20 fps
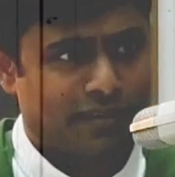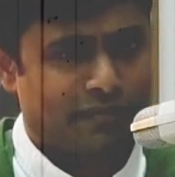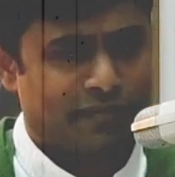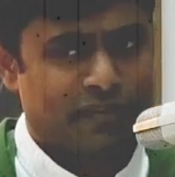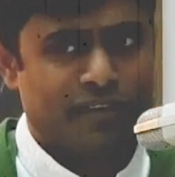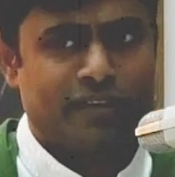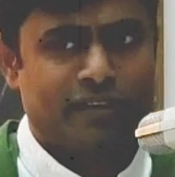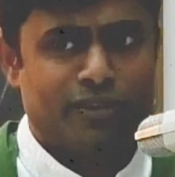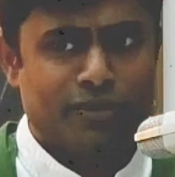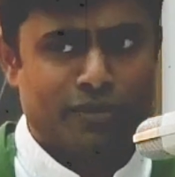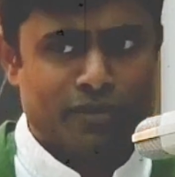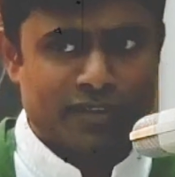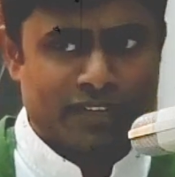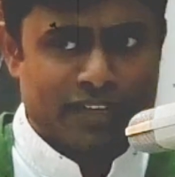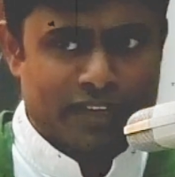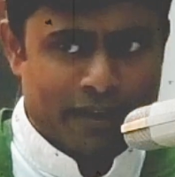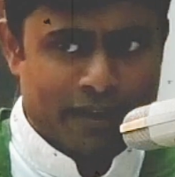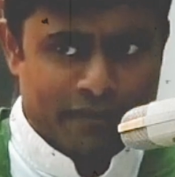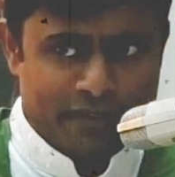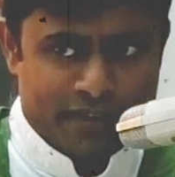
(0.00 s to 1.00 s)
We know
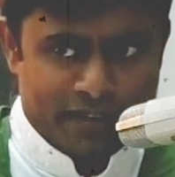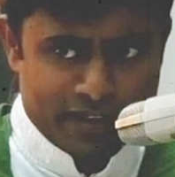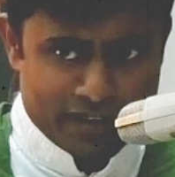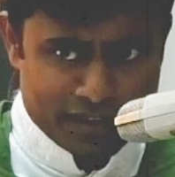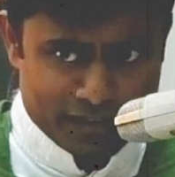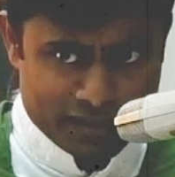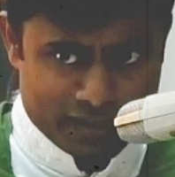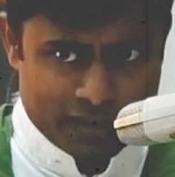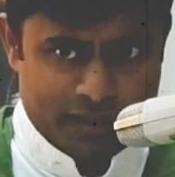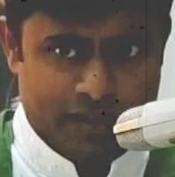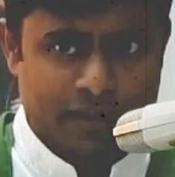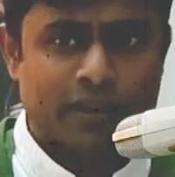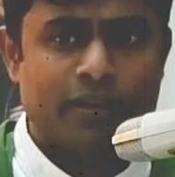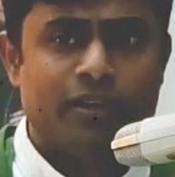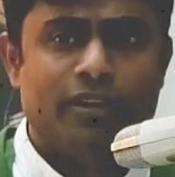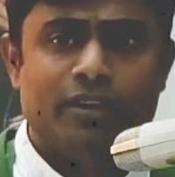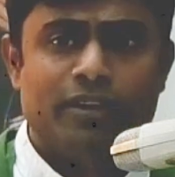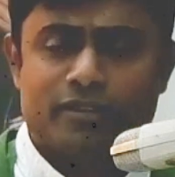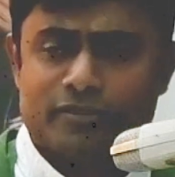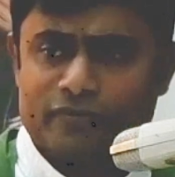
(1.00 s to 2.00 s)
that after reading the
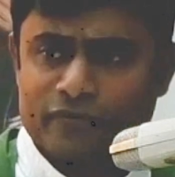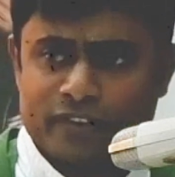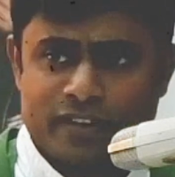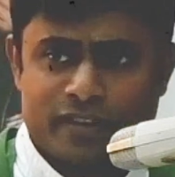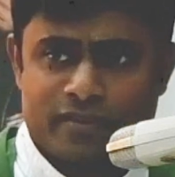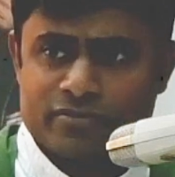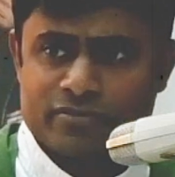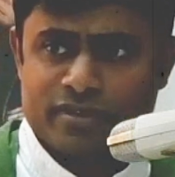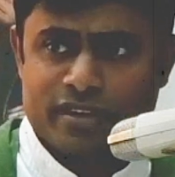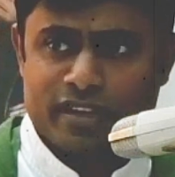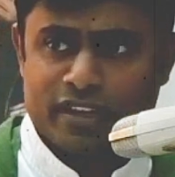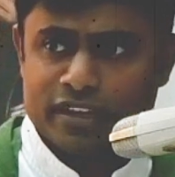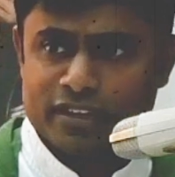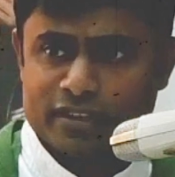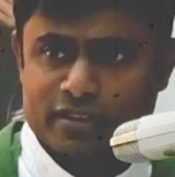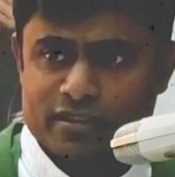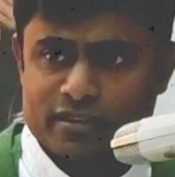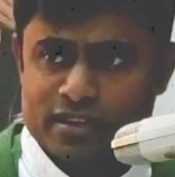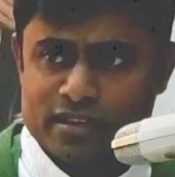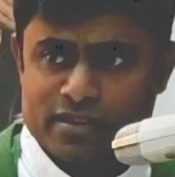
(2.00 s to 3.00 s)
first reading in
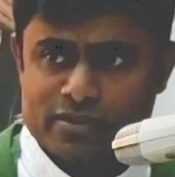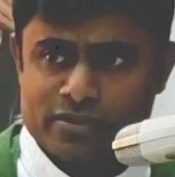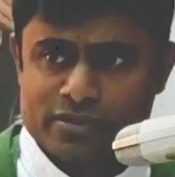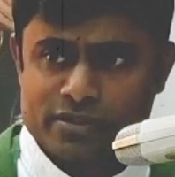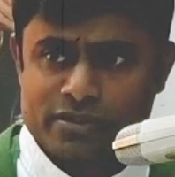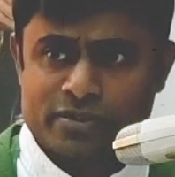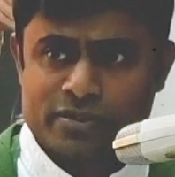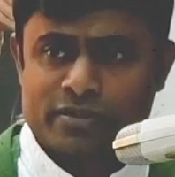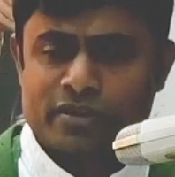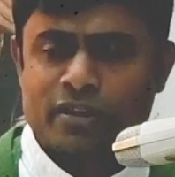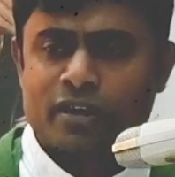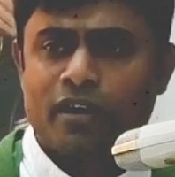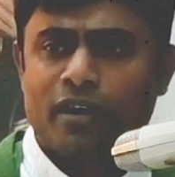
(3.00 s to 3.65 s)
the Genesis,